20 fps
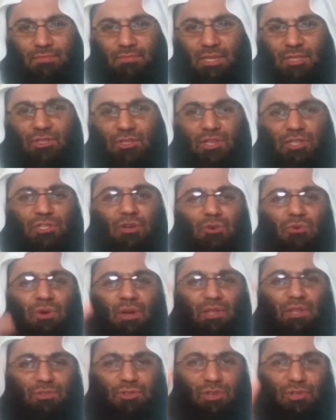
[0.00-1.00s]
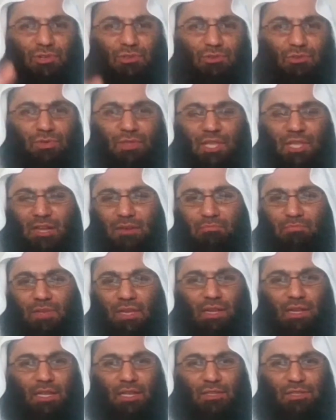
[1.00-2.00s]
He doesn't want to do the
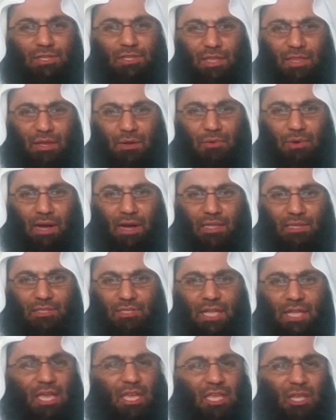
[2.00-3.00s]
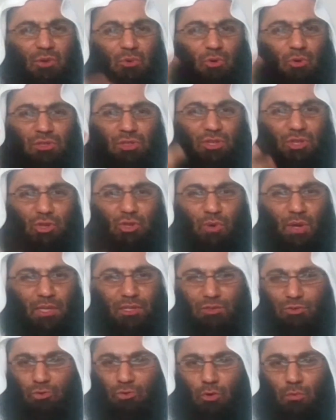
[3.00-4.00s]
obedience otherwise. He wouldn't do
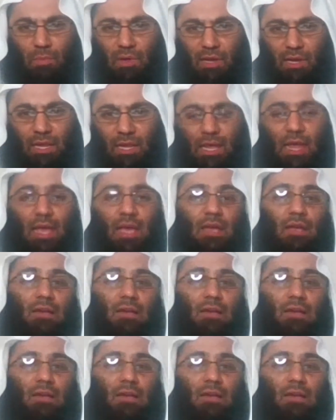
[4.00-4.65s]
it normally.